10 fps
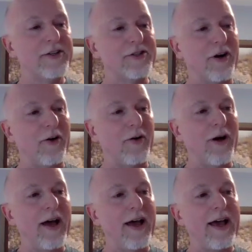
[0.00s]
So
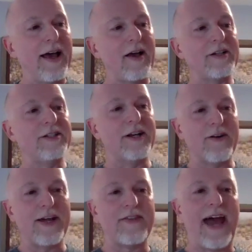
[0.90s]

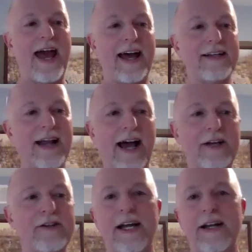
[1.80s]
during that,
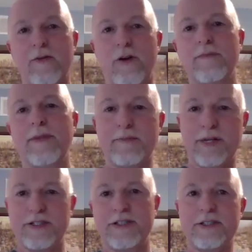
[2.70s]
I could not have run my
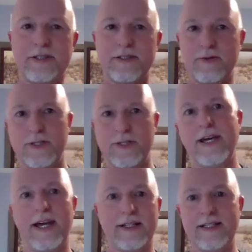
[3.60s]
business with
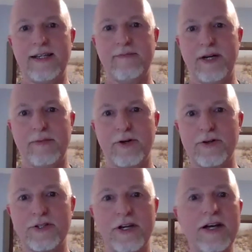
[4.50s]
the 8 team
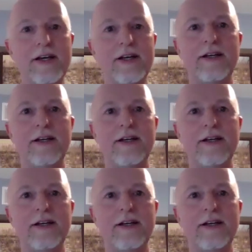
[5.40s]
members